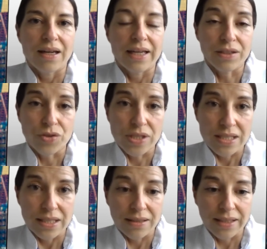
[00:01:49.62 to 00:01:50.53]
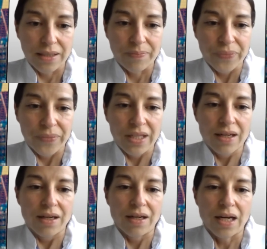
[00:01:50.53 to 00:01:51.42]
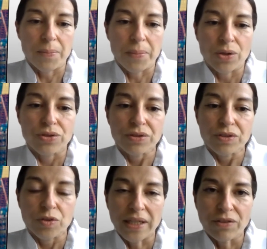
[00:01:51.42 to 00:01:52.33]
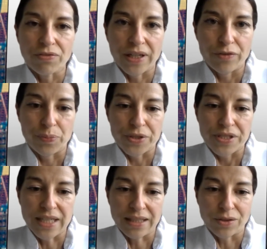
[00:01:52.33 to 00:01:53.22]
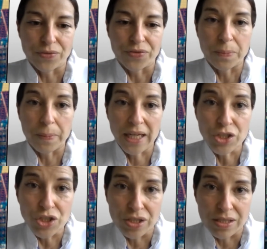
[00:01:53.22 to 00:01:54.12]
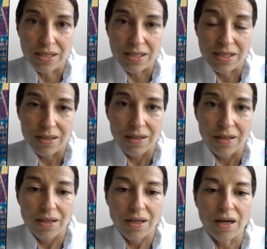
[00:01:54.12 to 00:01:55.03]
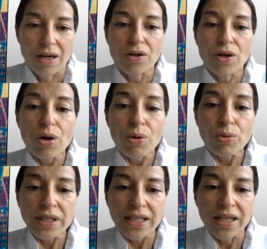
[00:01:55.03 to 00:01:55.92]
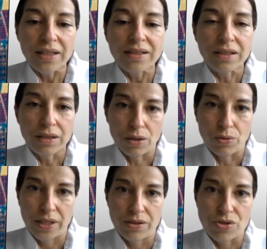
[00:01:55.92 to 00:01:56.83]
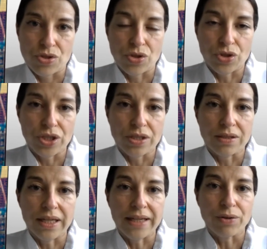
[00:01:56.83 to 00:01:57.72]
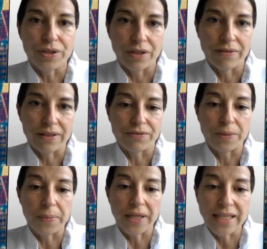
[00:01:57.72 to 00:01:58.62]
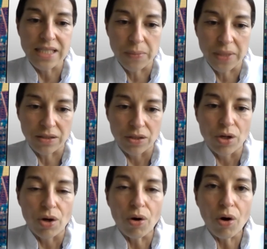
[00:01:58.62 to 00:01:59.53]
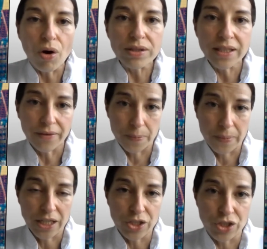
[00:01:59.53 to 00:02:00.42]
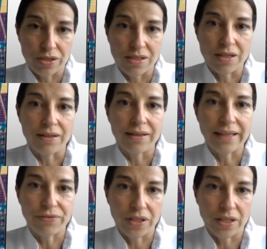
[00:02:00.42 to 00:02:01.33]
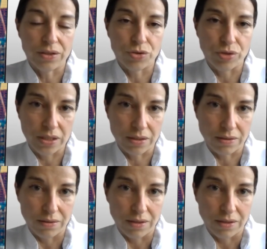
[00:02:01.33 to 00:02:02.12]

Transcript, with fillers: Interestingly, about 25% of the patients are only undergoing surgical aortic valve replacement. All the other patients are left untreated.